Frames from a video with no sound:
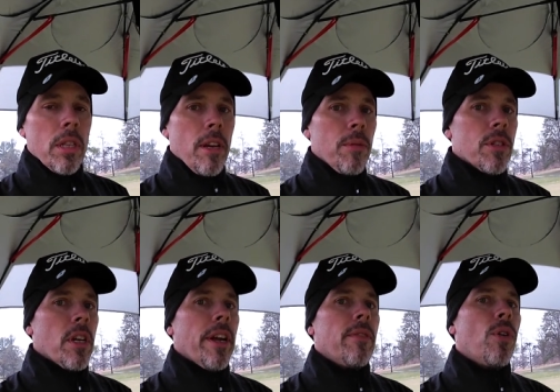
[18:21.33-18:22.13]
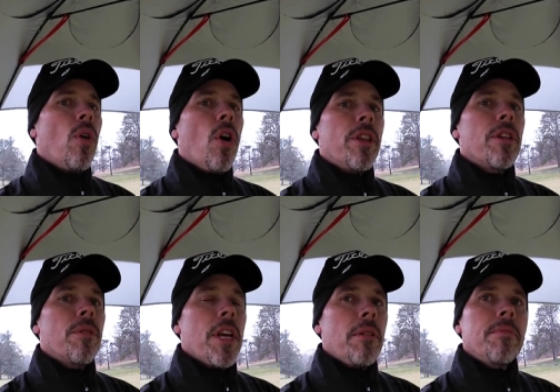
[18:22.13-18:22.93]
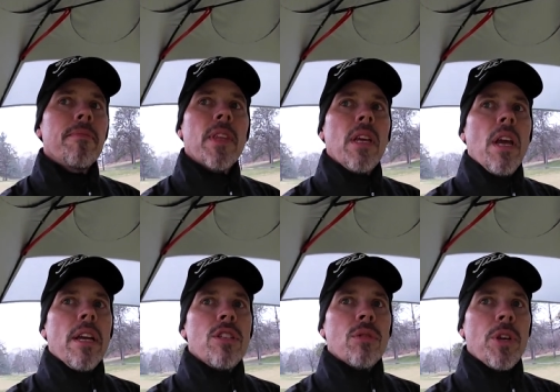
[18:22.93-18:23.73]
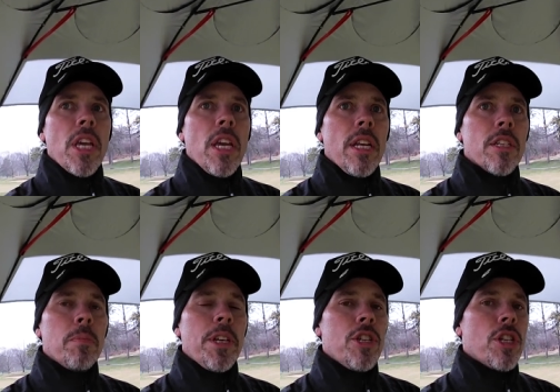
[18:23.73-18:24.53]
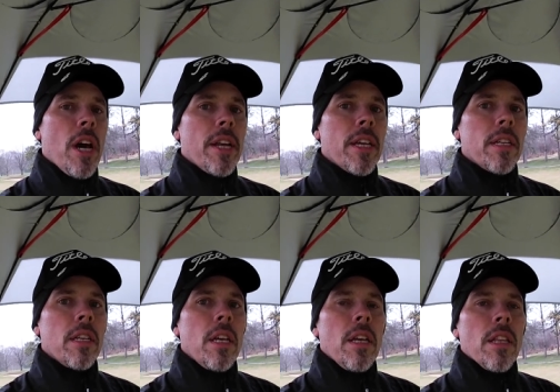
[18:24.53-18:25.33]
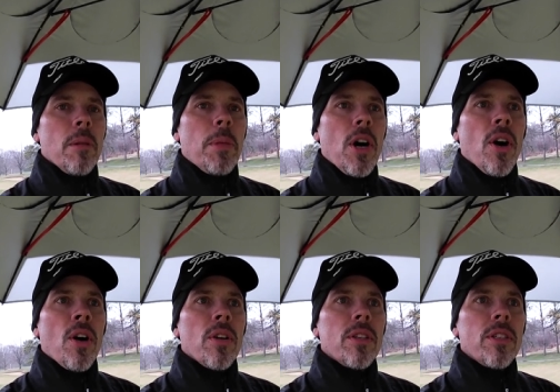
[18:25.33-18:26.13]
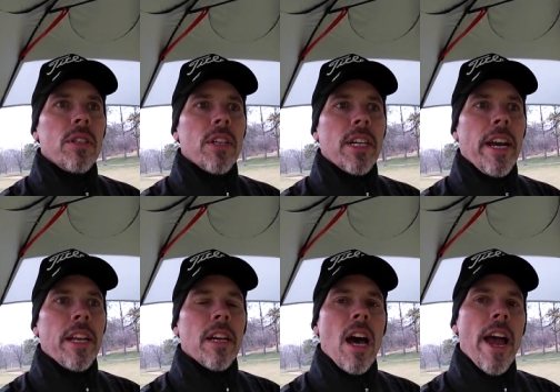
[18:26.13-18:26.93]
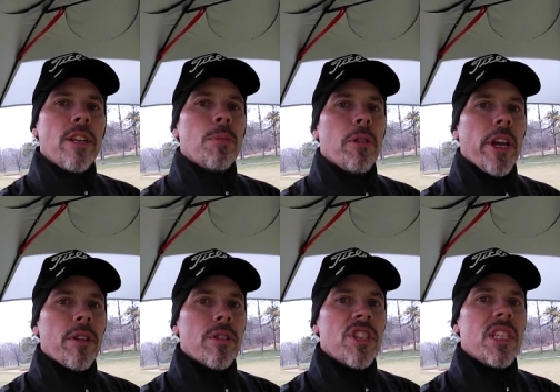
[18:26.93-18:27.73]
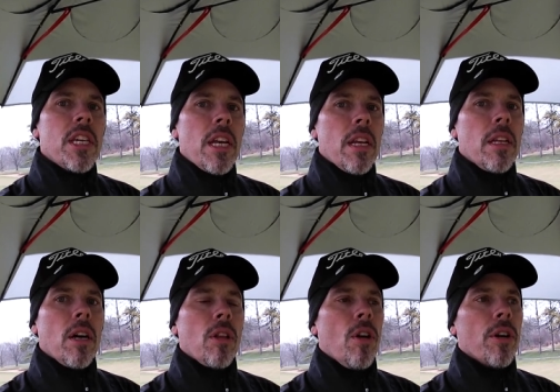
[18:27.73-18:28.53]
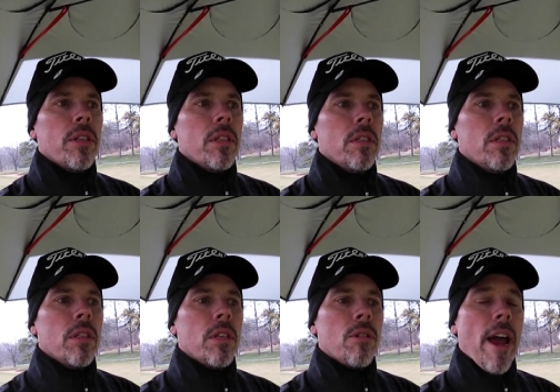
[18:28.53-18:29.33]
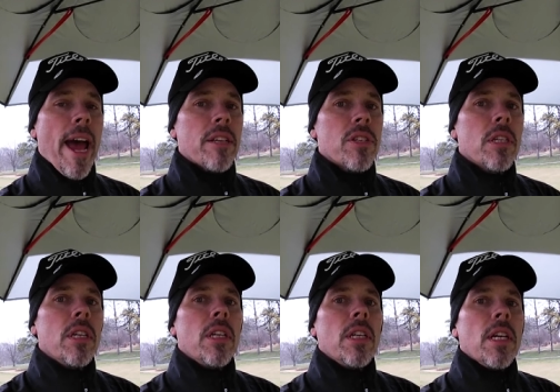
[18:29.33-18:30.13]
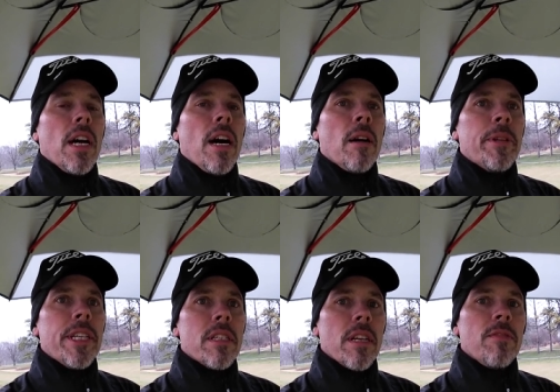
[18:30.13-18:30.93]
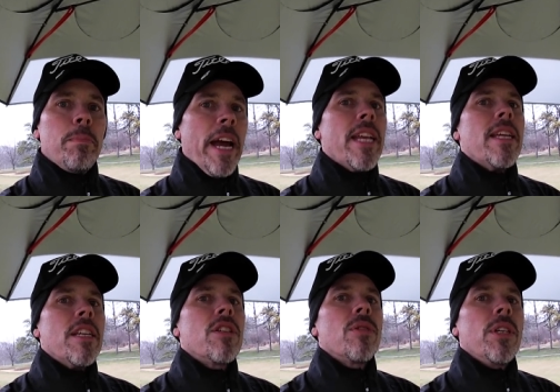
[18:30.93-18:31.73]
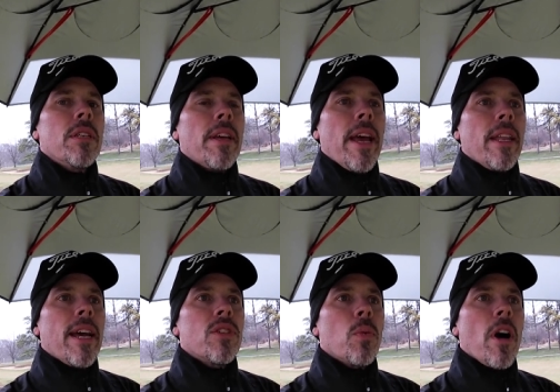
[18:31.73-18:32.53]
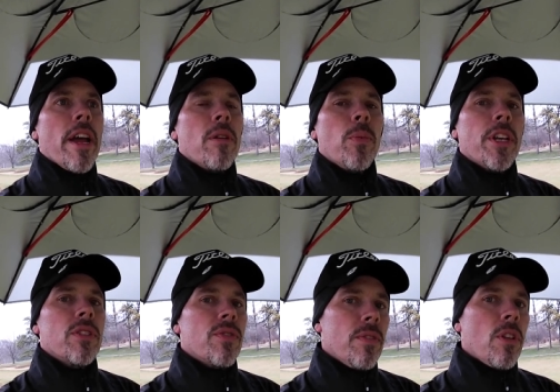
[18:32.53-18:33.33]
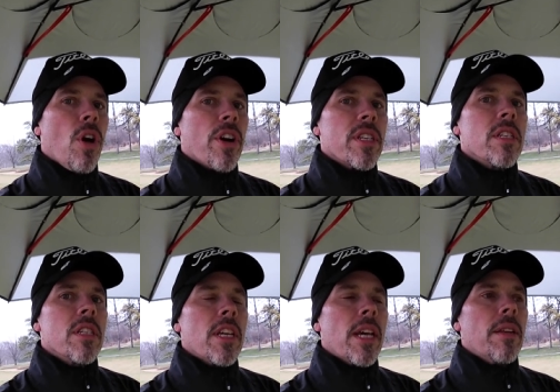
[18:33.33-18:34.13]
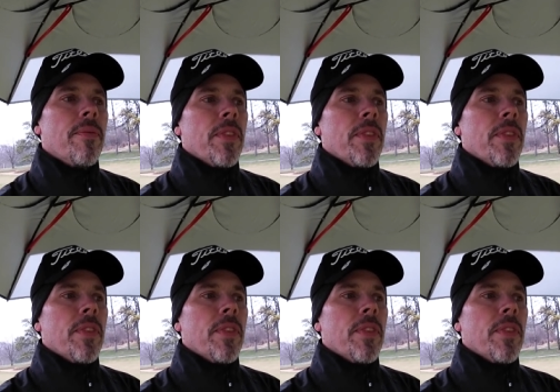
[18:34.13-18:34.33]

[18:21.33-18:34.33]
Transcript: that was kind of on the green. And so when he hit his pitch shot in, the ball kind of hydroplaned or skidded along the grass um, instead of biting into it, and that's why it went as long as it did.